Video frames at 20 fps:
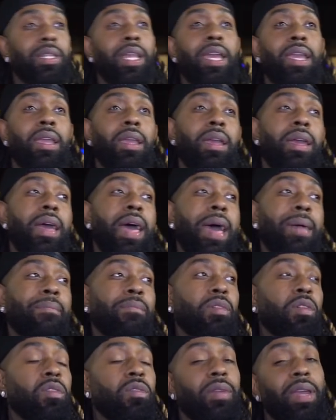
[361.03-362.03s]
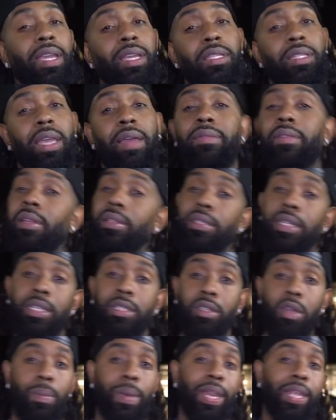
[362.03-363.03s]
like I broke records, I've done
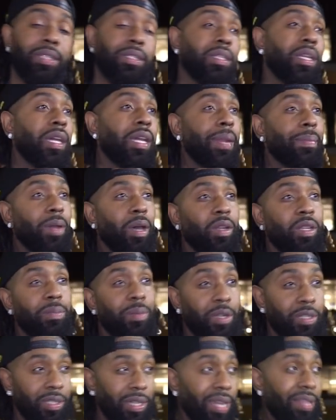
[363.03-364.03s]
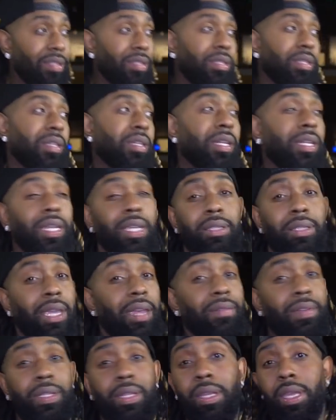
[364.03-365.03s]
things nobody has done. I'm the only person that stood against
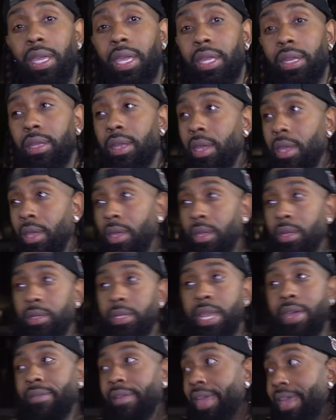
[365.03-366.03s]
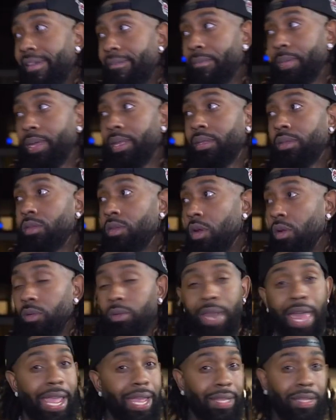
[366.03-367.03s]
everything and never have been, you know,
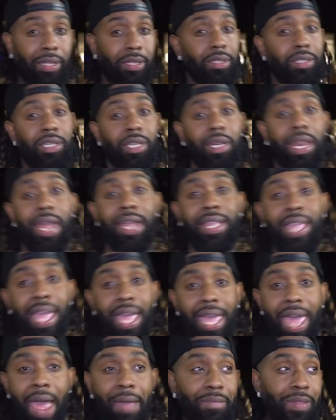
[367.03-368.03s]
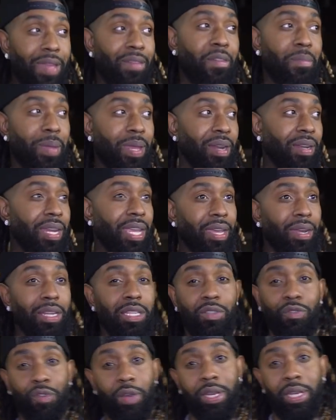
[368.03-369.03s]
liked and shit like that. I've never been a nigga
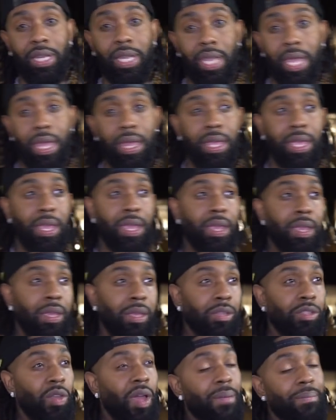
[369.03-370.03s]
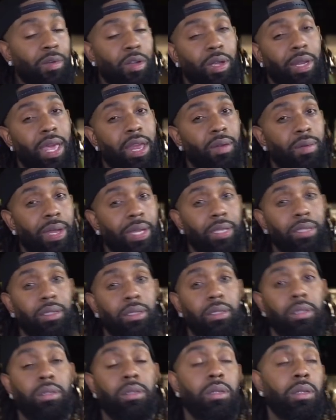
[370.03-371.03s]
that's friendly yet. So I broke a lot of
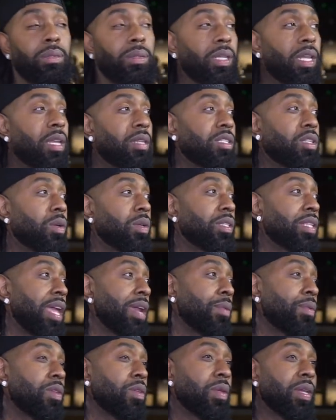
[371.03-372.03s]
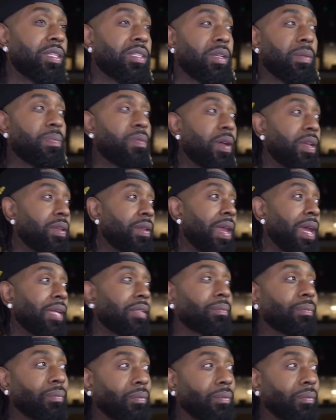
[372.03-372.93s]
records, you know what I'm saying? So it's like when you get to the point, you're like,